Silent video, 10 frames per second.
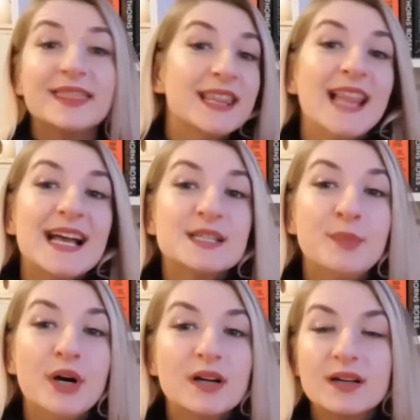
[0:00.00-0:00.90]
the last
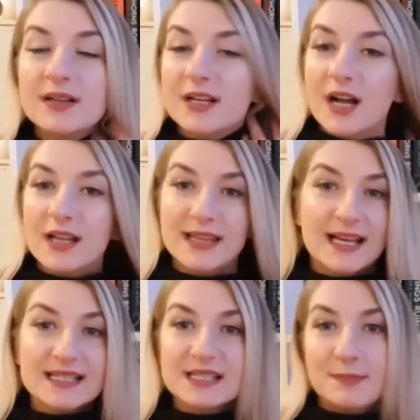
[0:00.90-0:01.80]
book,
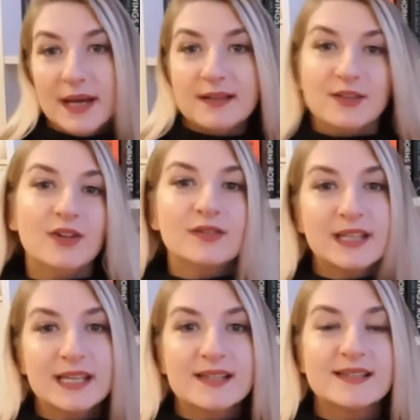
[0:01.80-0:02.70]
last but not
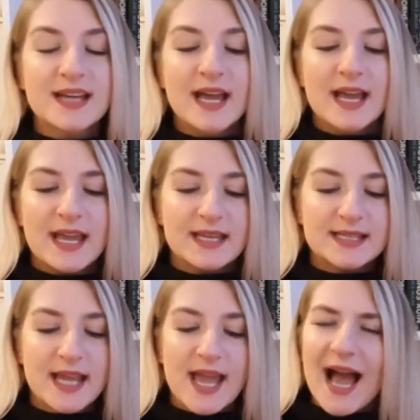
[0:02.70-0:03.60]
least, is
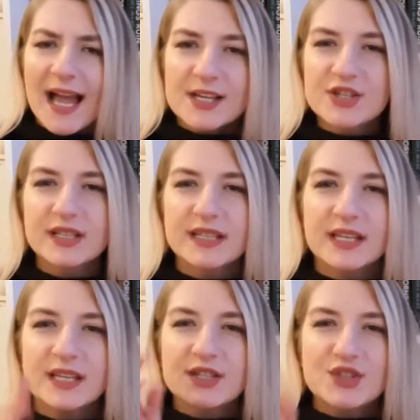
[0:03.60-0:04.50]
a
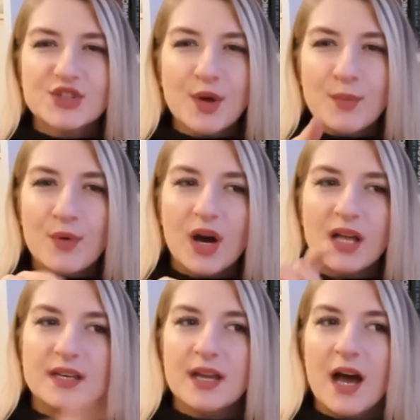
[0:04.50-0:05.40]
actually
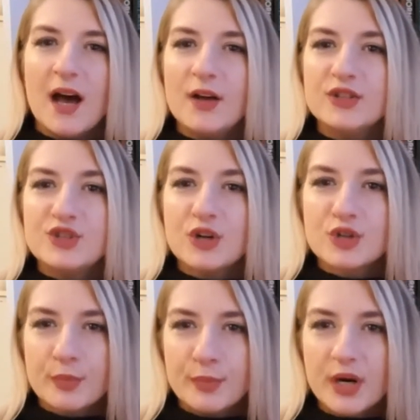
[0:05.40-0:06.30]
someone,
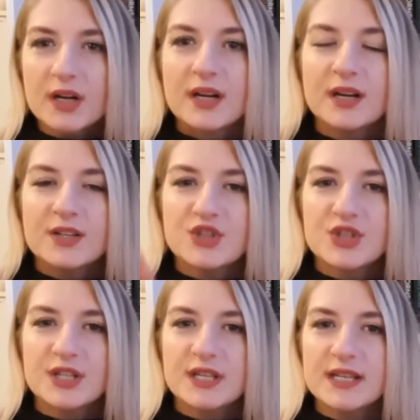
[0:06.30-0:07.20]
Dr. Book.
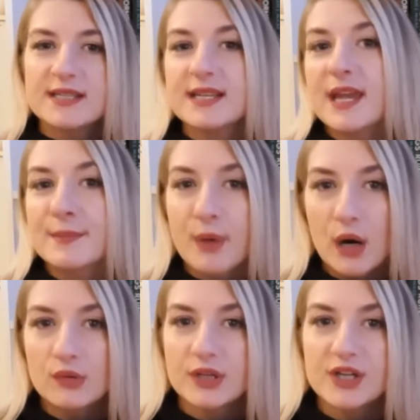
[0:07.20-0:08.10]
She is a
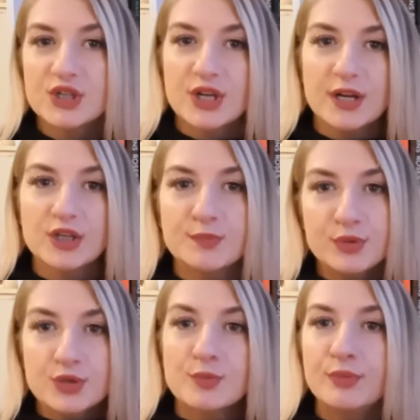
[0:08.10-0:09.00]
Polish
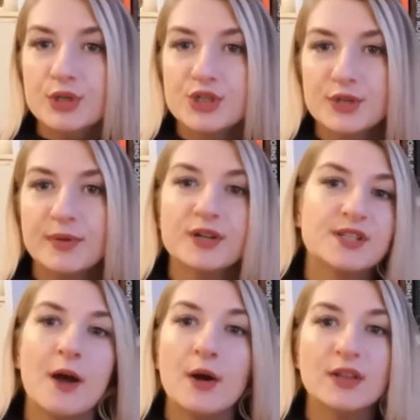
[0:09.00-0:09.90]
booktuber, so
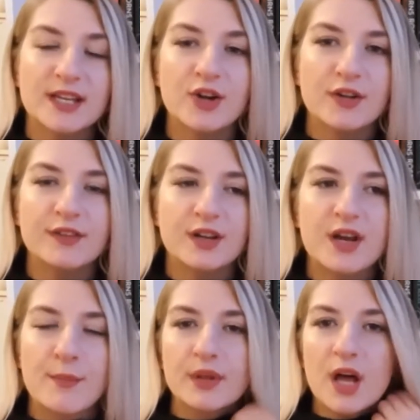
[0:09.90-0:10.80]
I'll link her video
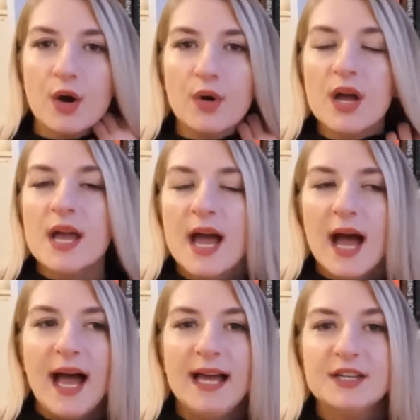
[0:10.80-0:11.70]
down below.
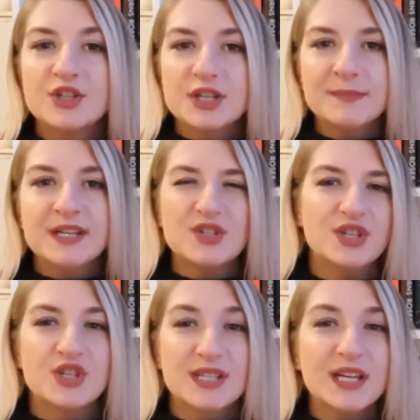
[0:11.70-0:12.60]
And she mentioned it,
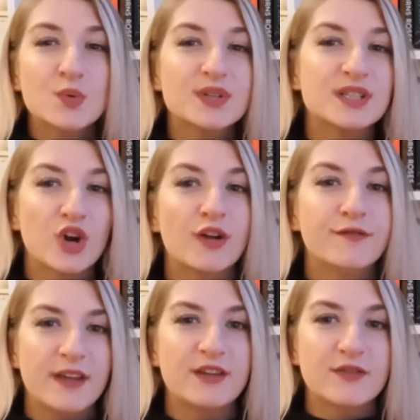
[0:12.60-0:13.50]
she said it wasn't her
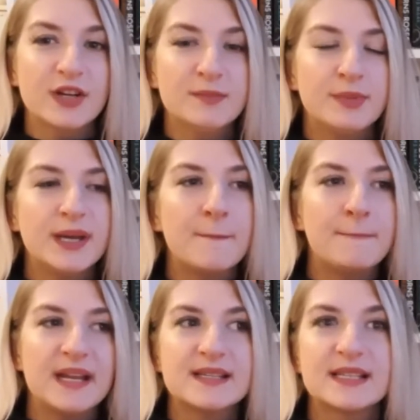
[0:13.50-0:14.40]
favorite, but
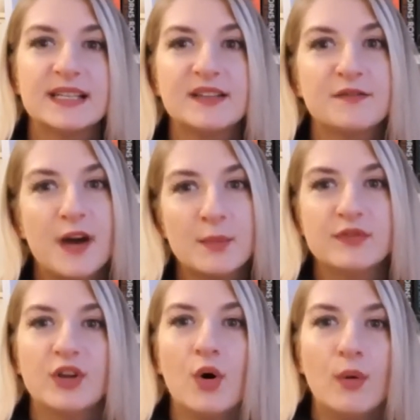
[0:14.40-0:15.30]
basically the vibe of
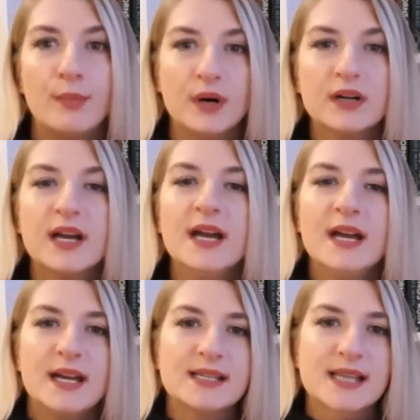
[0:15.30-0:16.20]
the whole book
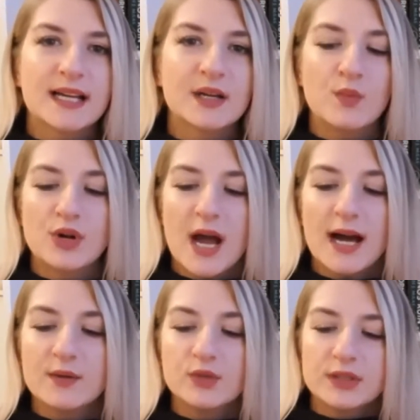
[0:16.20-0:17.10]
is kind of what
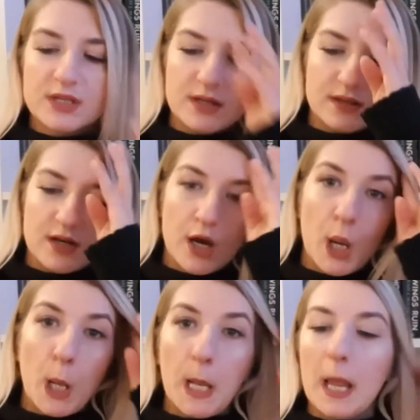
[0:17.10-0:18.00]
I would
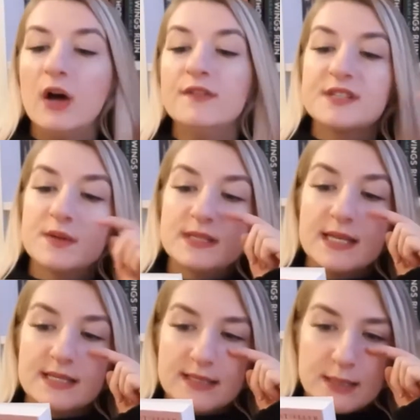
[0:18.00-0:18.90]
love. So it
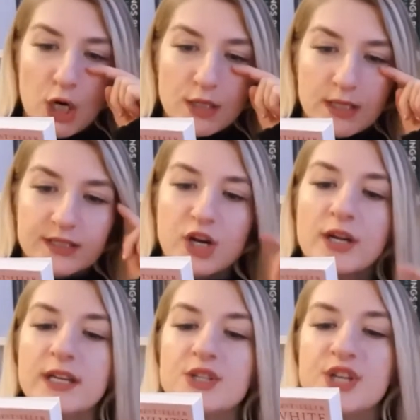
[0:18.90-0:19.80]
says it's dark,
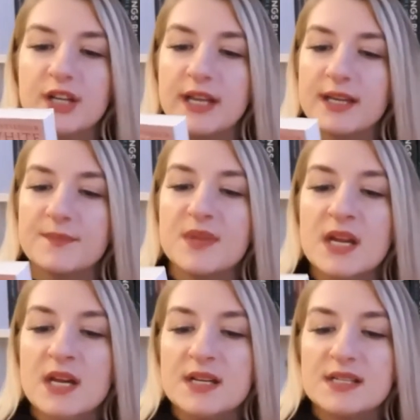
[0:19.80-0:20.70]
dark and chilling.
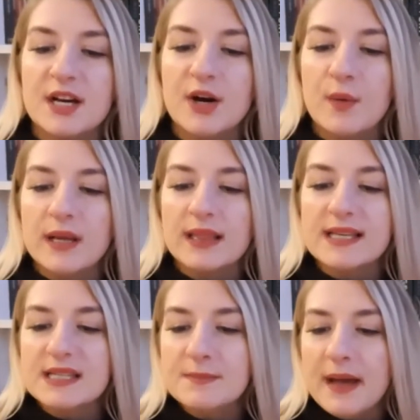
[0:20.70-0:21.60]
So
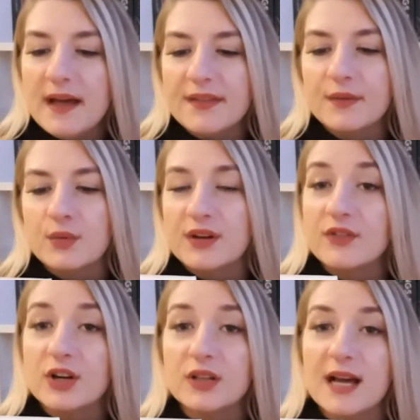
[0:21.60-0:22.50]
Elizabeth, whatever
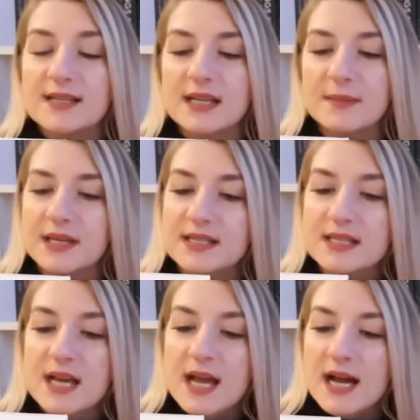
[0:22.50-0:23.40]
her last name is,
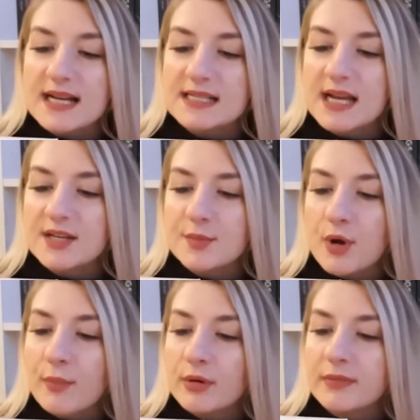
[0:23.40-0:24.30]
hasn't had a
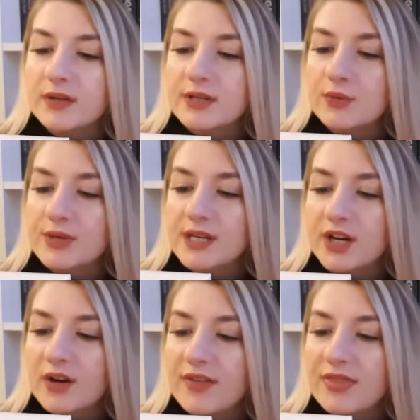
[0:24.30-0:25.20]
proper meal in a week.
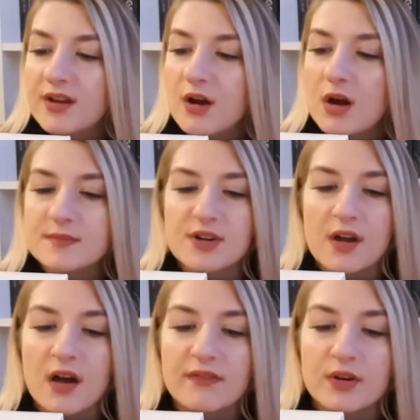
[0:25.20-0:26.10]
Her thin arms are
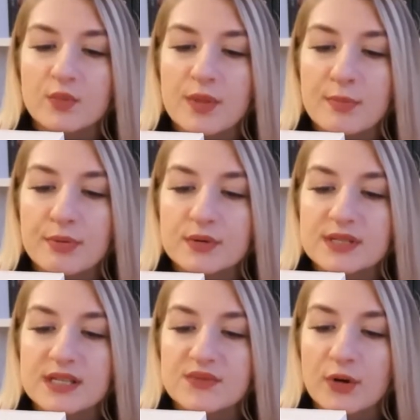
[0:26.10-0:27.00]
covered with
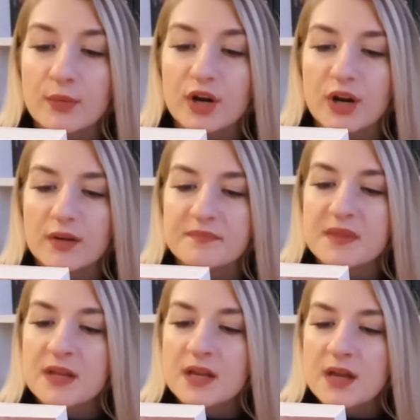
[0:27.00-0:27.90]
bruises from her
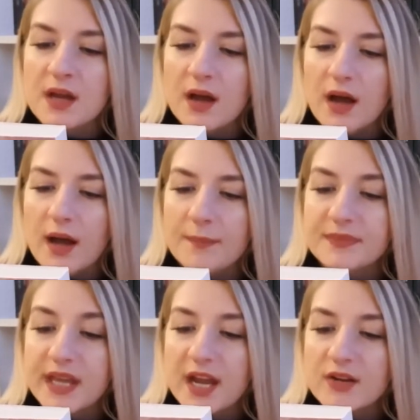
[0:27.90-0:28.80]

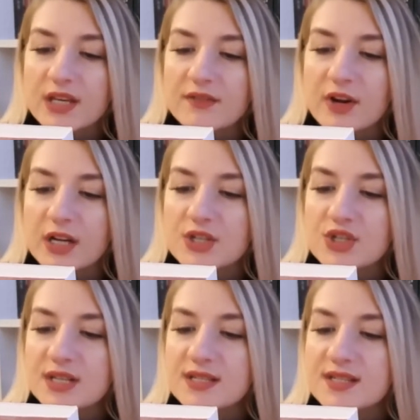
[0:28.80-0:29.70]
caregiver, and
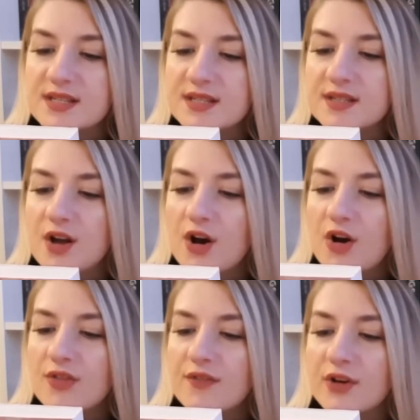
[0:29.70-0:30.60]
she is
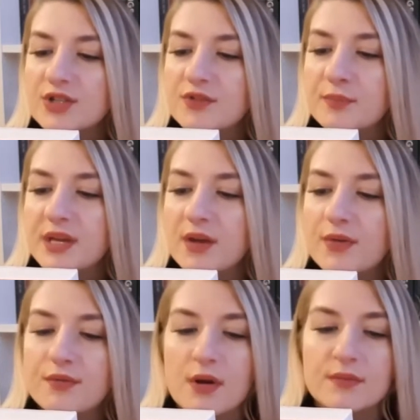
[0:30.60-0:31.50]
on the verge of being
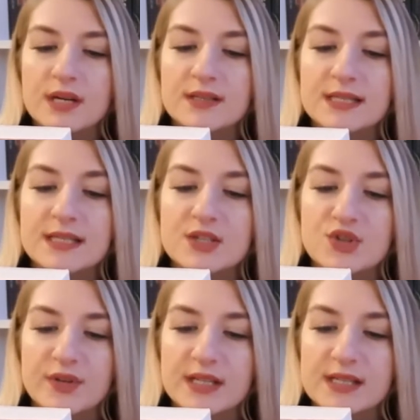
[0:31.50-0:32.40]
thrown into the
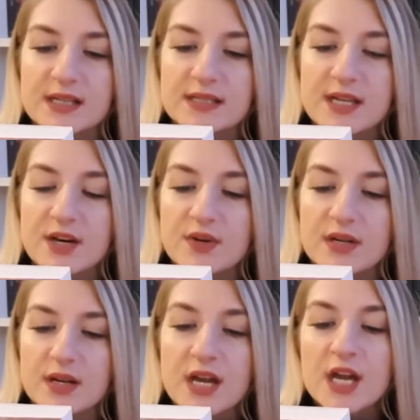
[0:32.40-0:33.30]
streets until
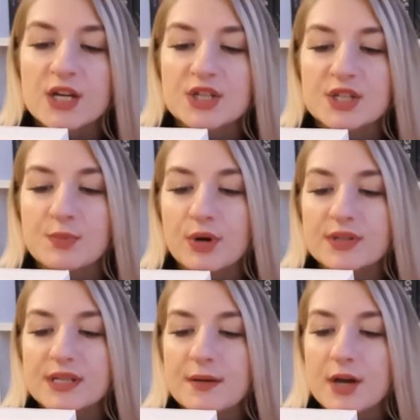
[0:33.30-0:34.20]
she's brought
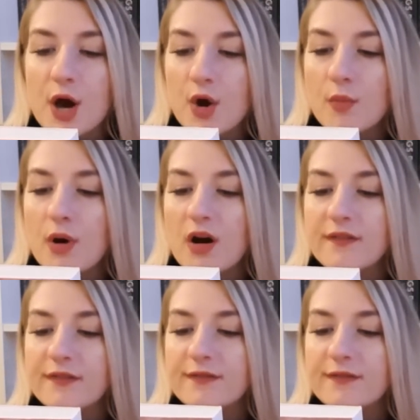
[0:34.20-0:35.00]
to the home of